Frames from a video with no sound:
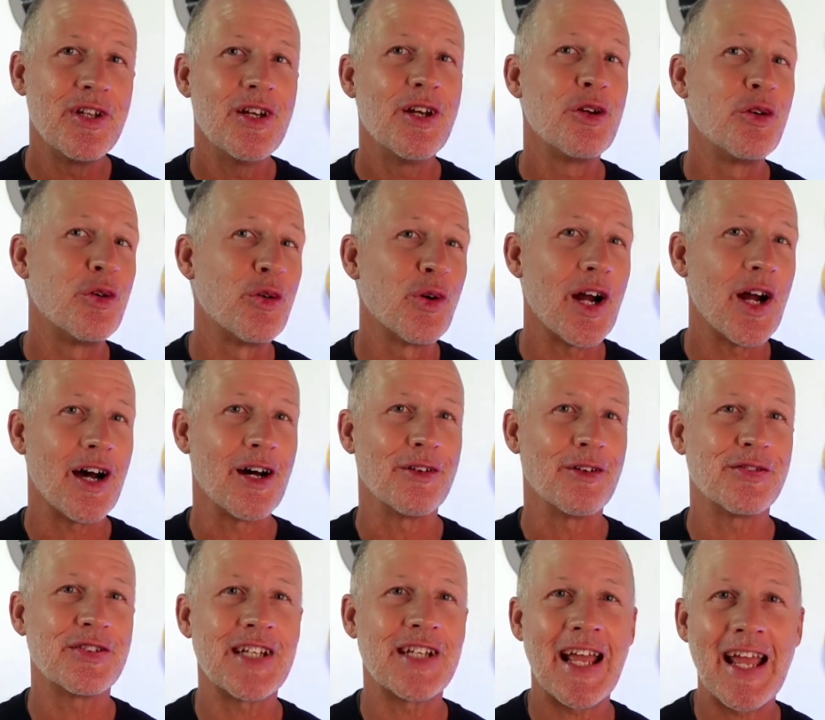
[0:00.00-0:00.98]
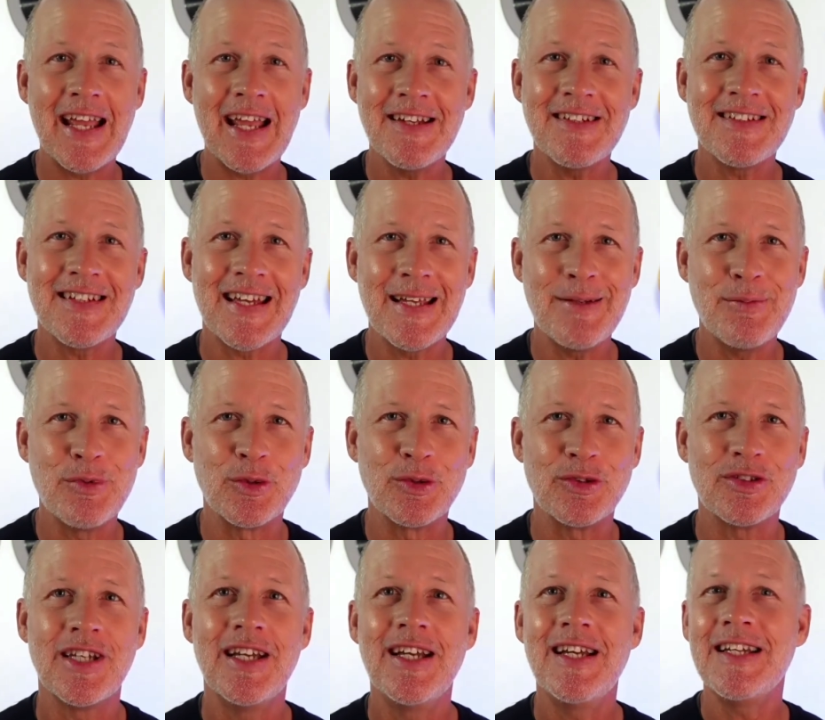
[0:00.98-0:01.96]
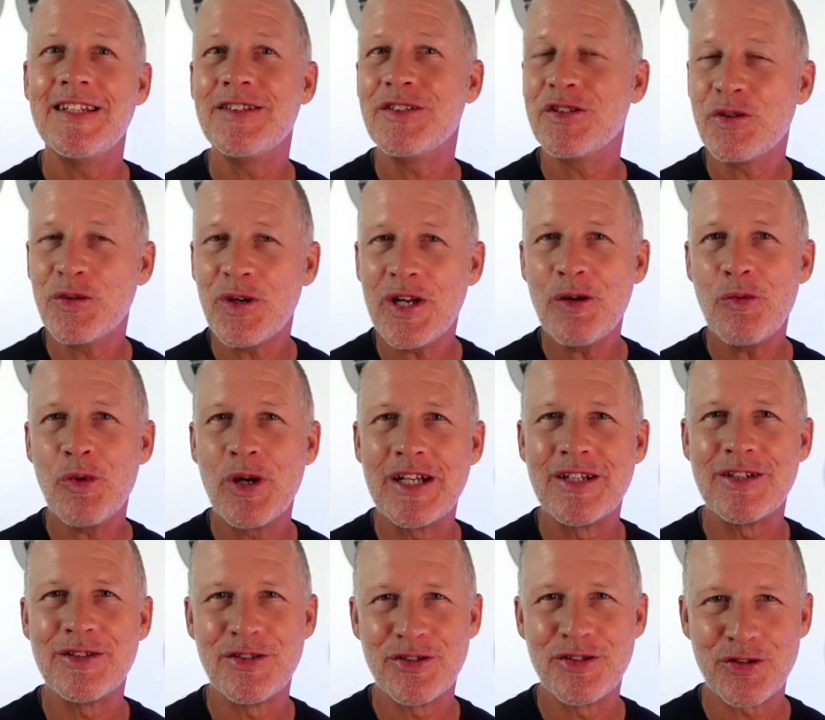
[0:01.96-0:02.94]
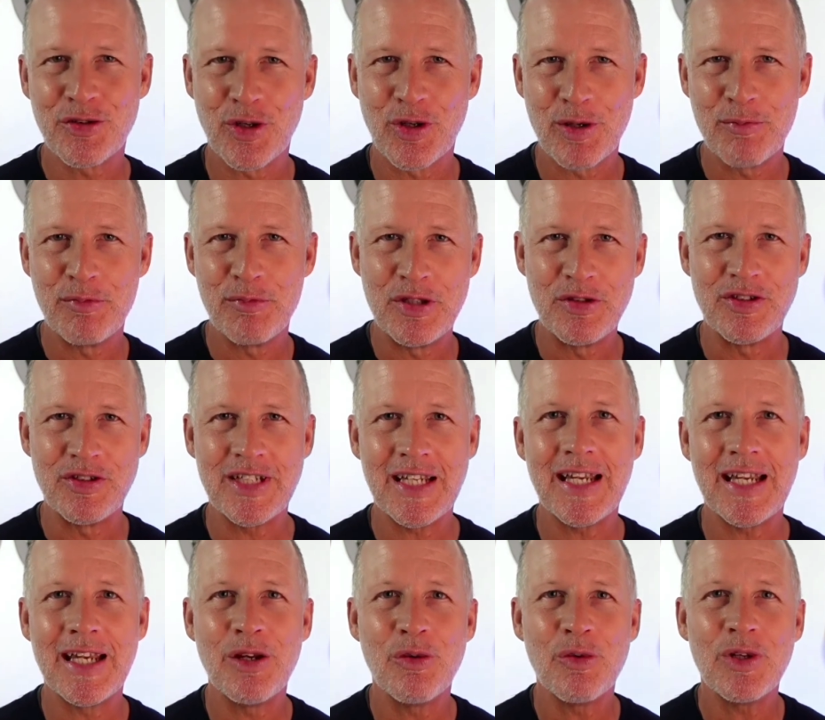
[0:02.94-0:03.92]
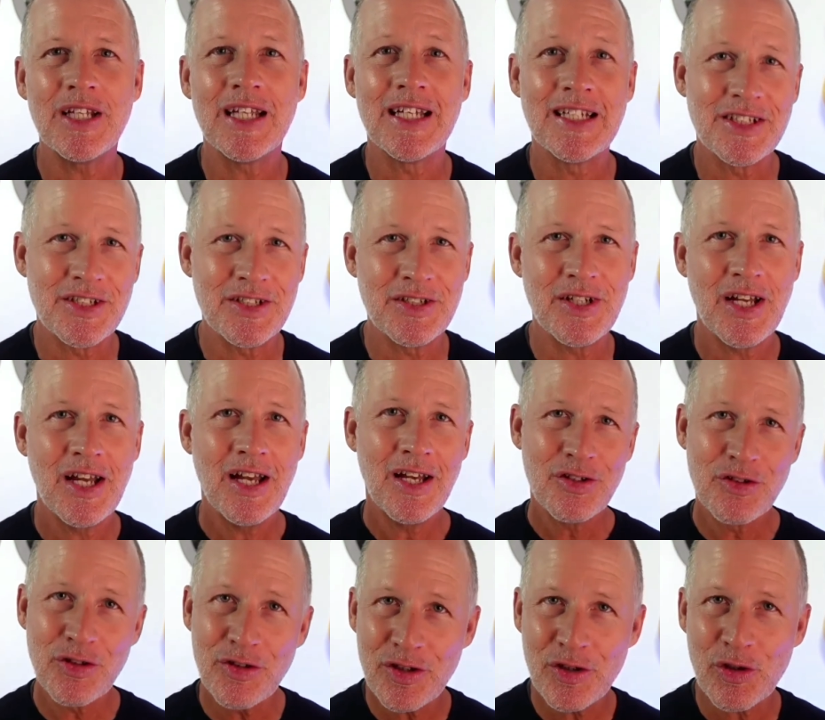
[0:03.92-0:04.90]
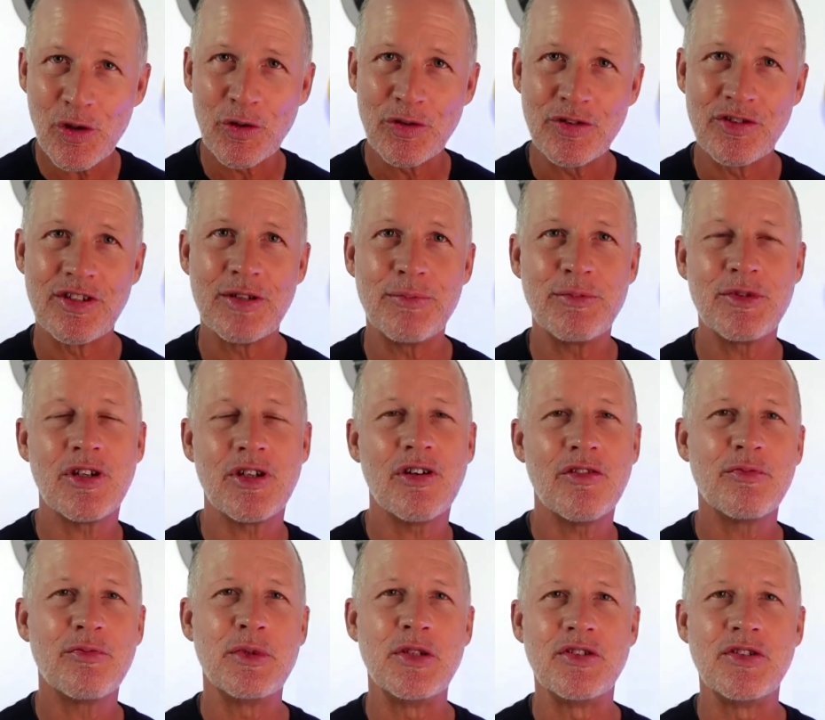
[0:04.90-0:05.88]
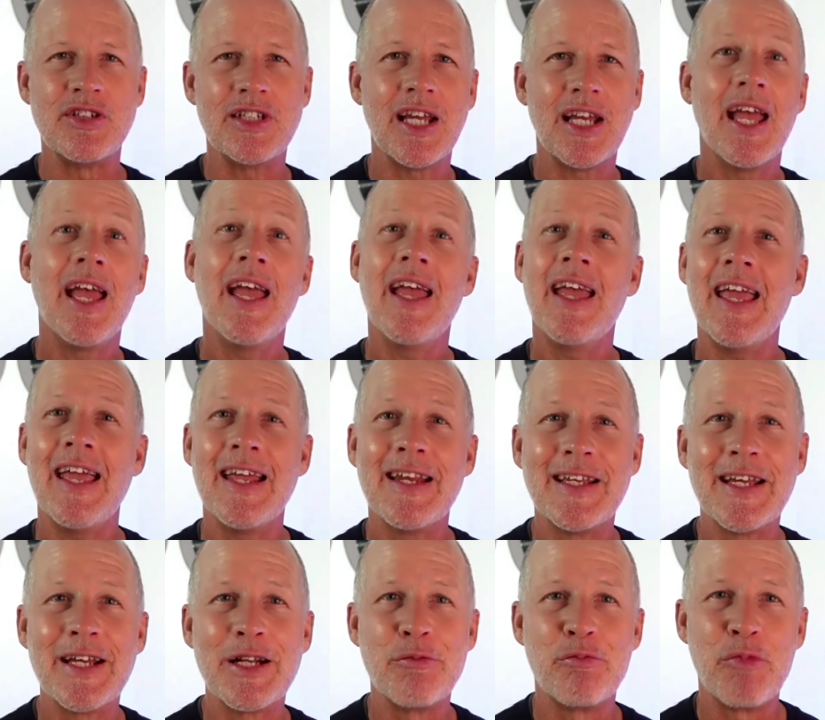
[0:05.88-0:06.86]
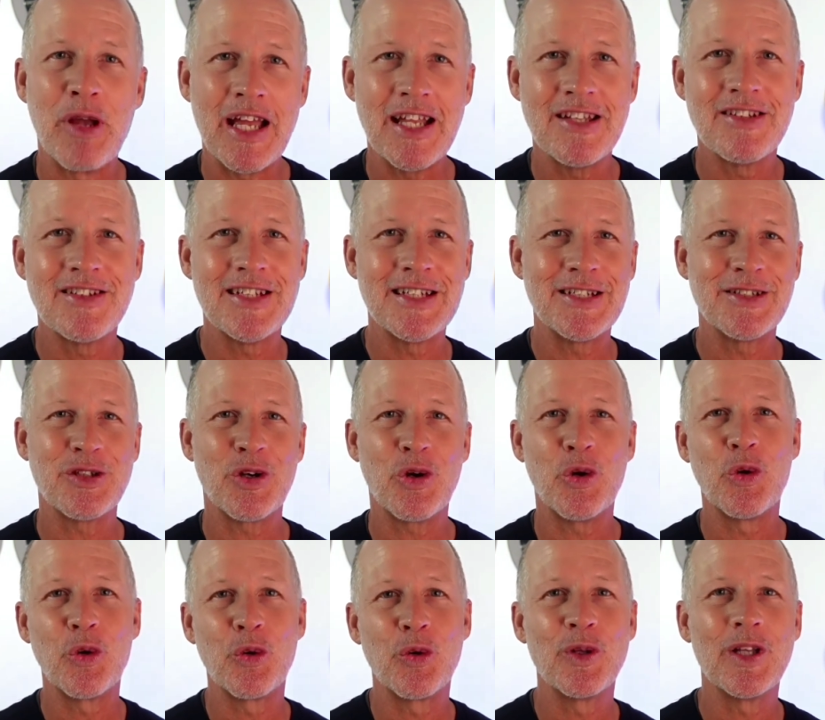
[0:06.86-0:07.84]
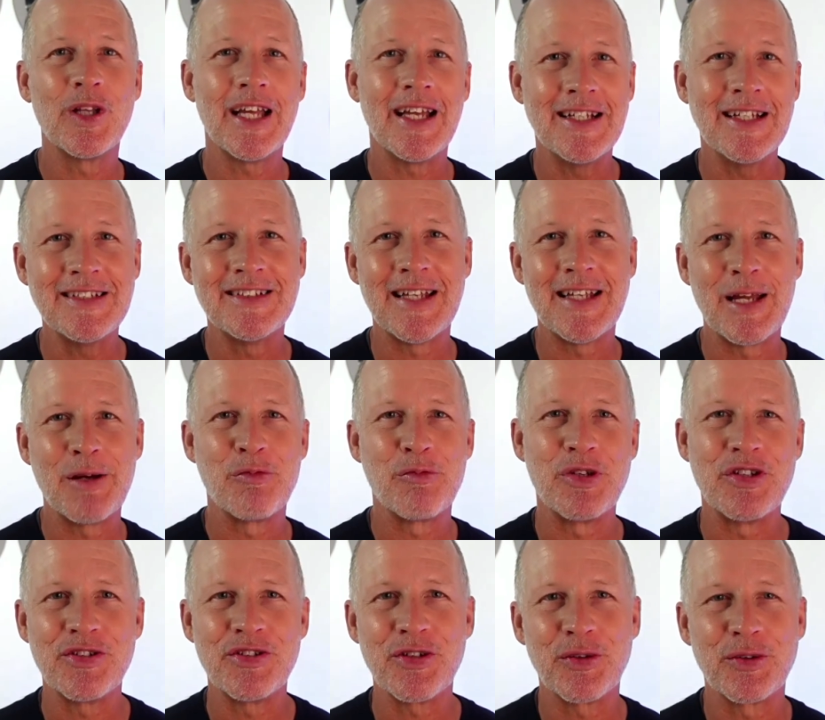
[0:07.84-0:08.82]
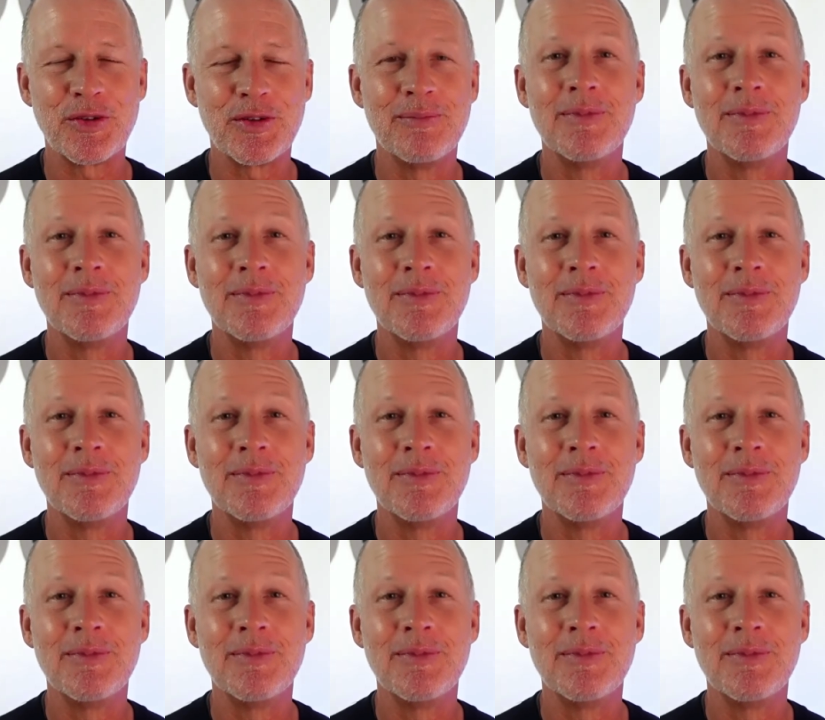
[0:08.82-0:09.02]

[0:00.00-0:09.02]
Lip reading: graphs, and tables is a great way to describe music in relation to the concepts of music and get a Band 6 oral exam result.